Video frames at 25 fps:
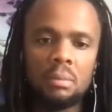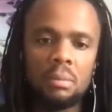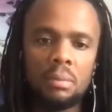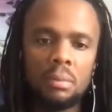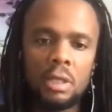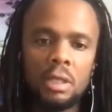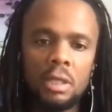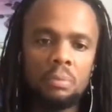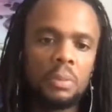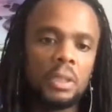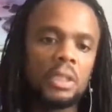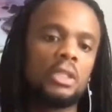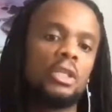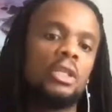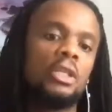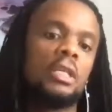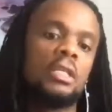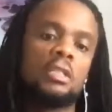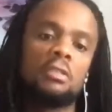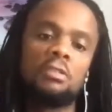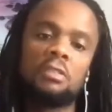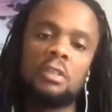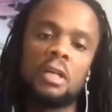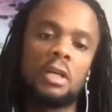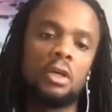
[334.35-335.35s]
in particular
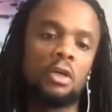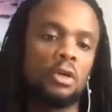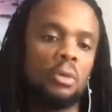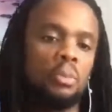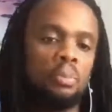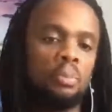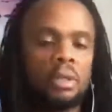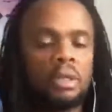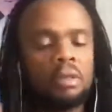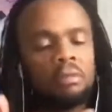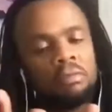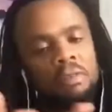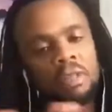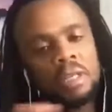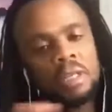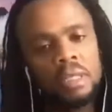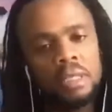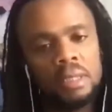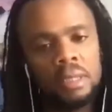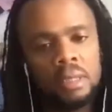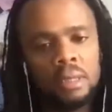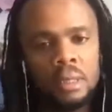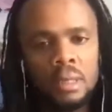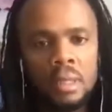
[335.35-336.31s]
Safaricom